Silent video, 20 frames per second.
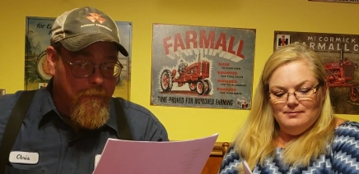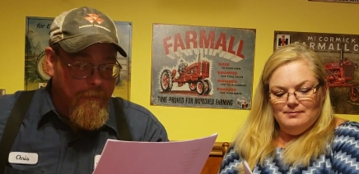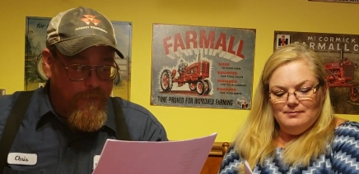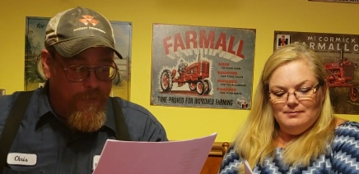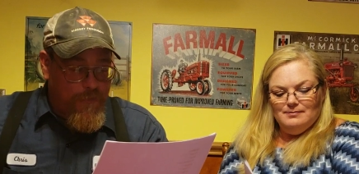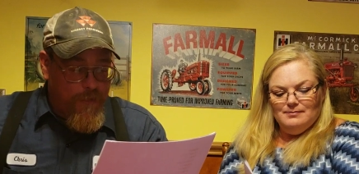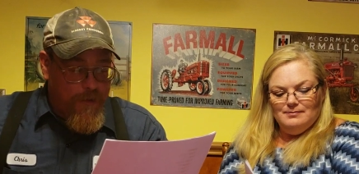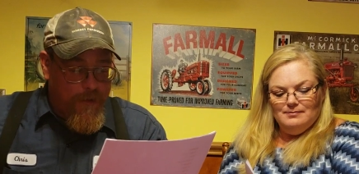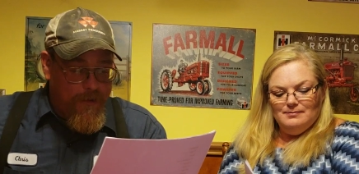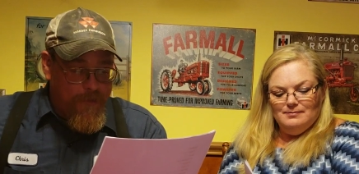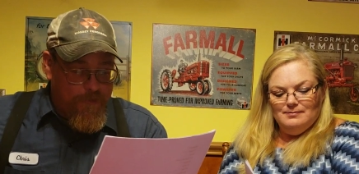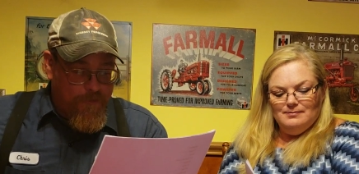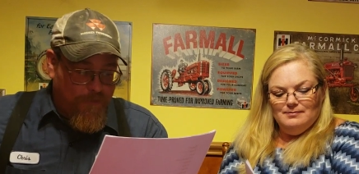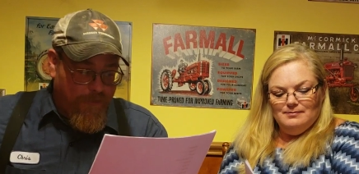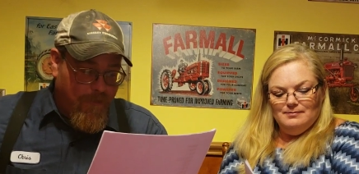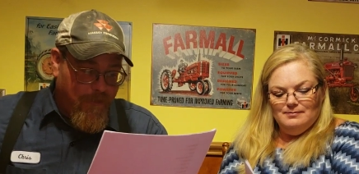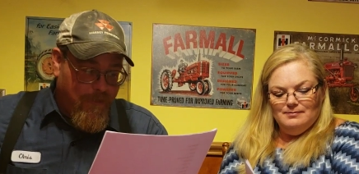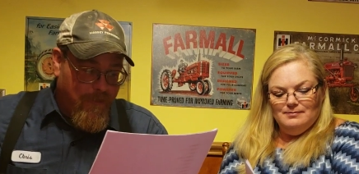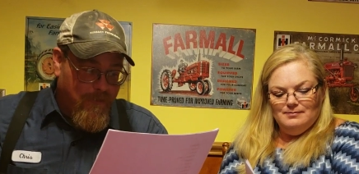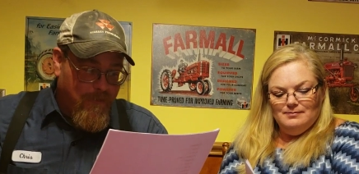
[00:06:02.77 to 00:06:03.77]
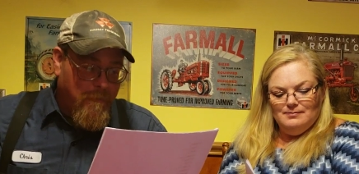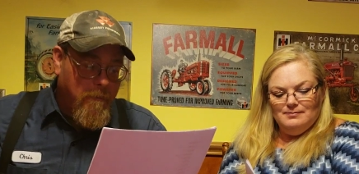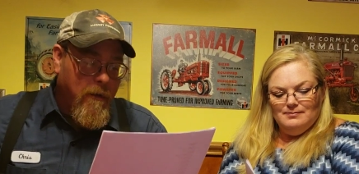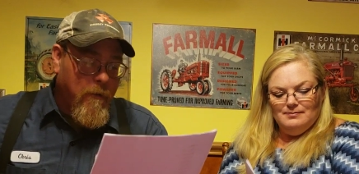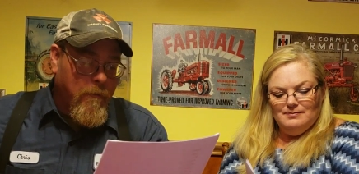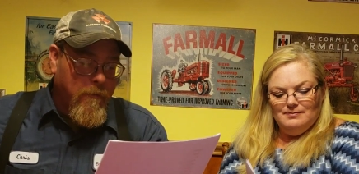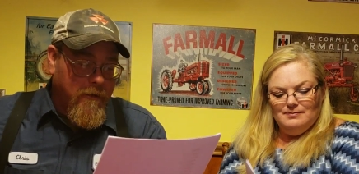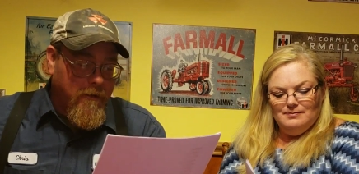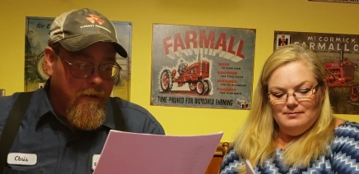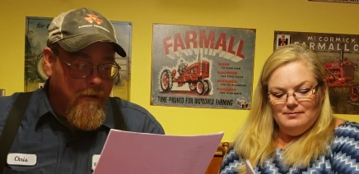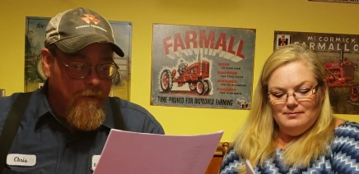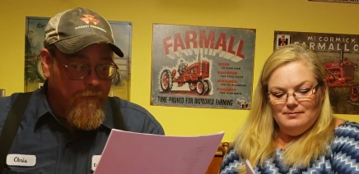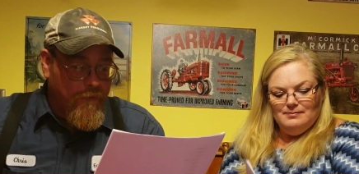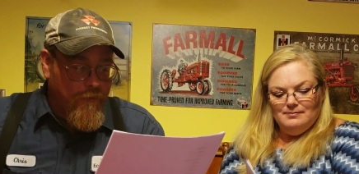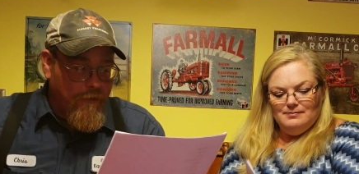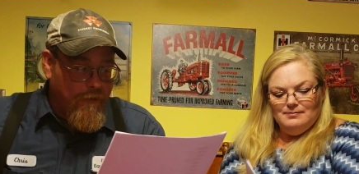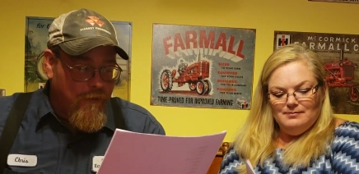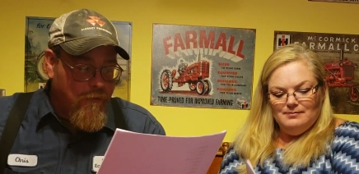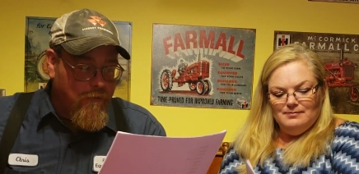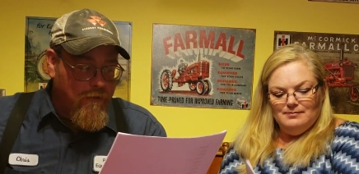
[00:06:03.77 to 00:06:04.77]
Speaker 1: in a thousand years. I might would have got it if
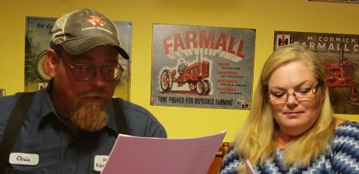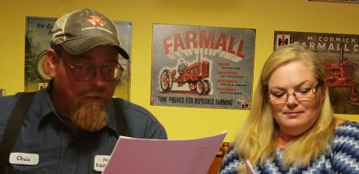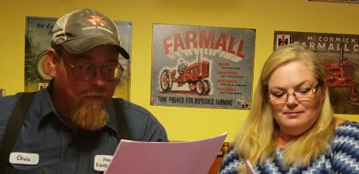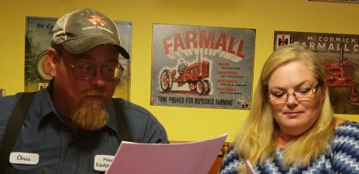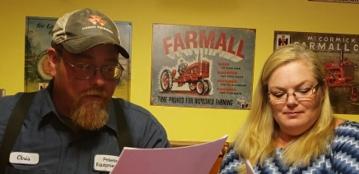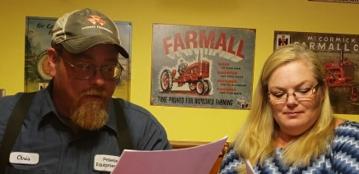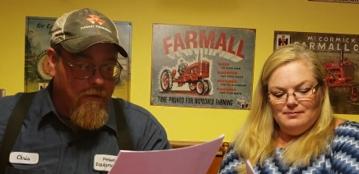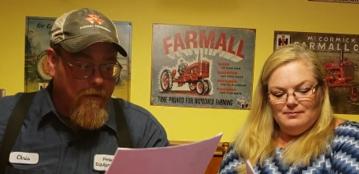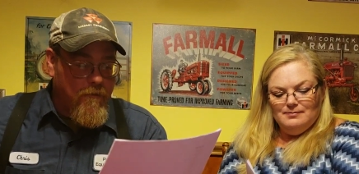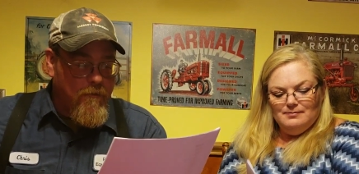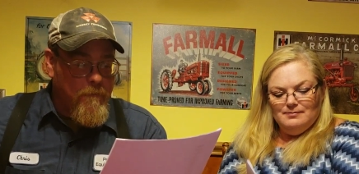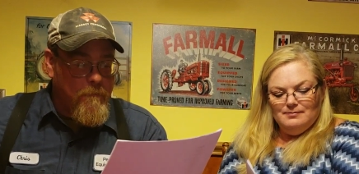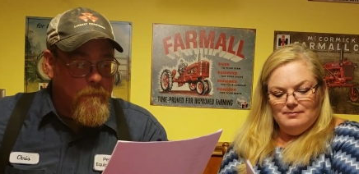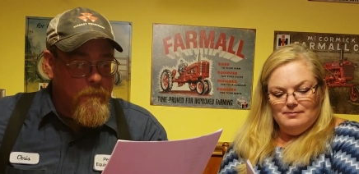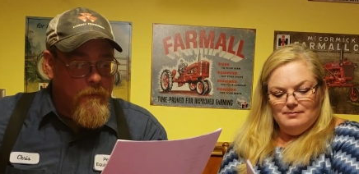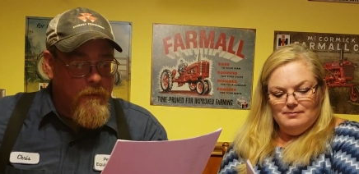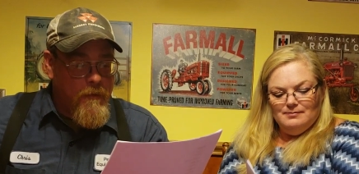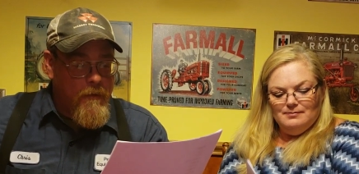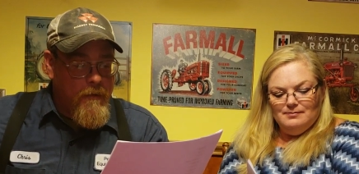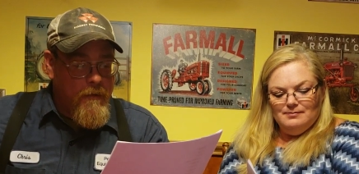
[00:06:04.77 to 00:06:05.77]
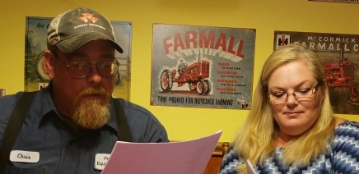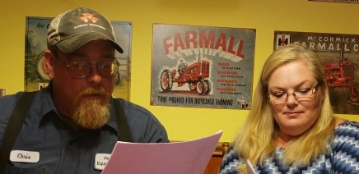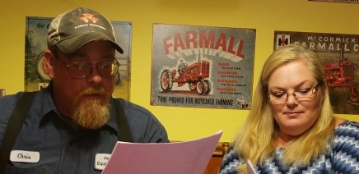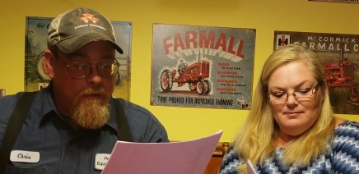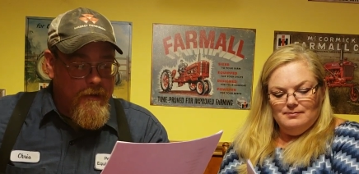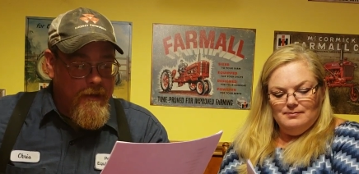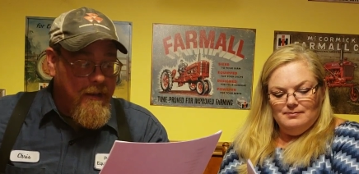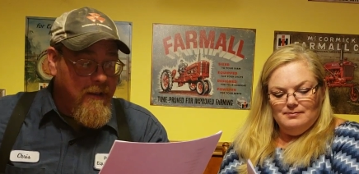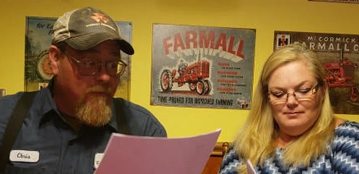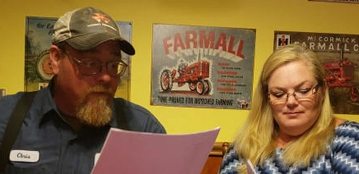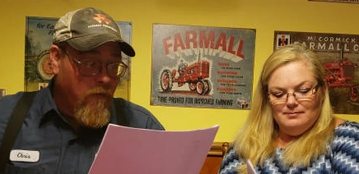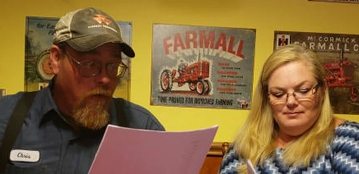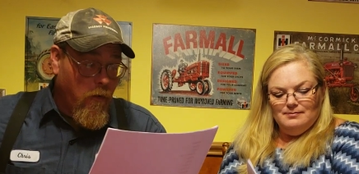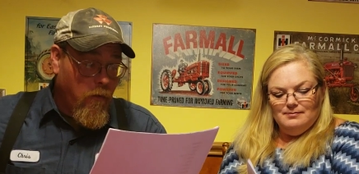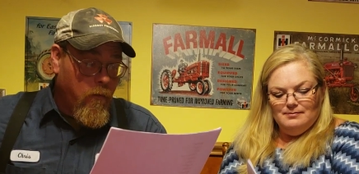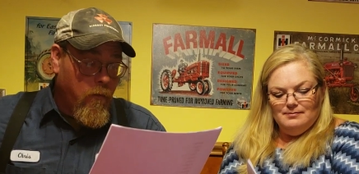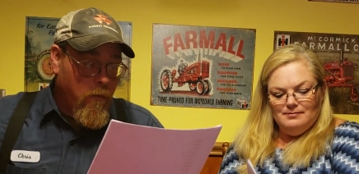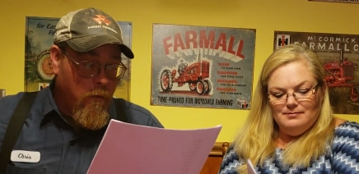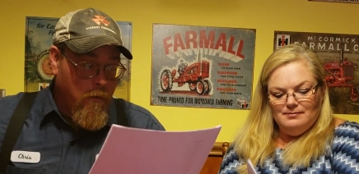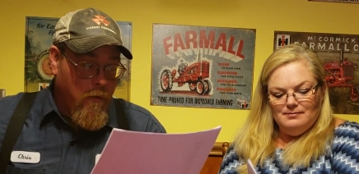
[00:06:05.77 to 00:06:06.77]
you used it in a sentence.
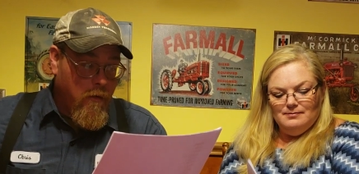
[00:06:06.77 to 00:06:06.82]
Devo.